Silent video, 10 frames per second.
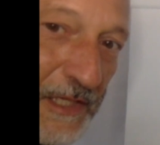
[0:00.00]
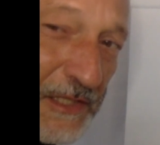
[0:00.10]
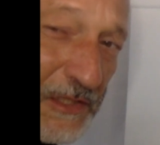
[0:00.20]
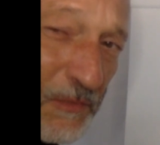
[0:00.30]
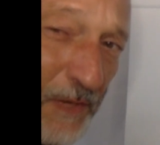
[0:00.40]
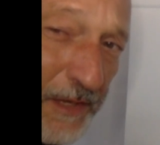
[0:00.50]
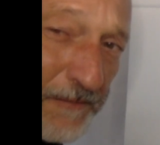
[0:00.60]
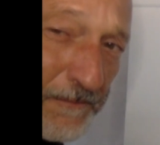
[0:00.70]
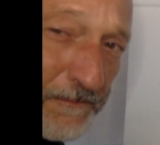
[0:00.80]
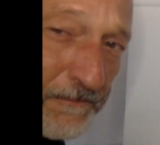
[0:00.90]
Easiest way.
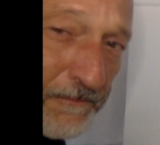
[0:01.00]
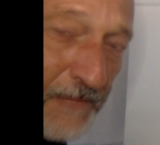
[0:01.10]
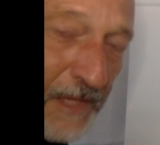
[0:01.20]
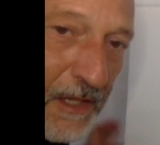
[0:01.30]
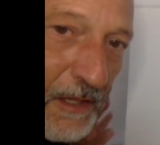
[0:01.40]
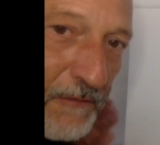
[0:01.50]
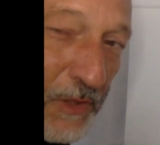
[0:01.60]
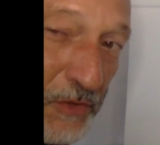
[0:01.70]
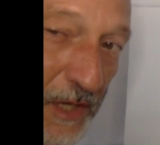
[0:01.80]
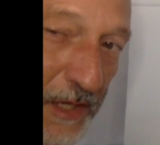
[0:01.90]
If you
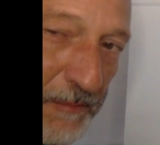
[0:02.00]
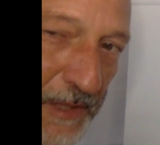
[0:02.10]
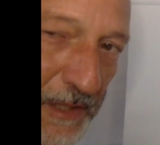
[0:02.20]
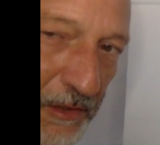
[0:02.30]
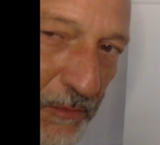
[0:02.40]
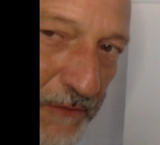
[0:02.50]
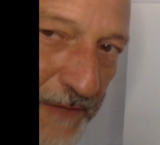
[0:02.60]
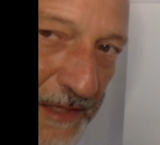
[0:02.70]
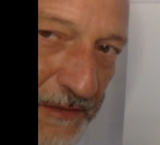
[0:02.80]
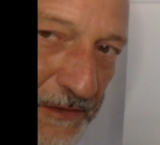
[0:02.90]
want to try to be a little more
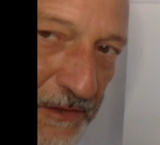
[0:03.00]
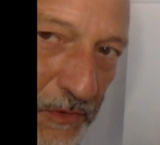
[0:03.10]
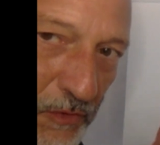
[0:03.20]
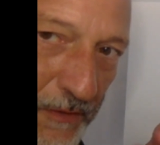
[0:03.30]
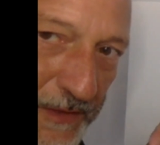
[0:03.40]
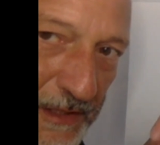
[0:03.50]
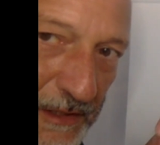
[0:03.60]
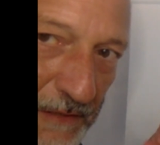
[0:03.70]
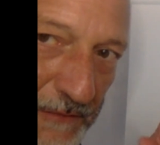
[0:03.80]
advanced, you want to draw the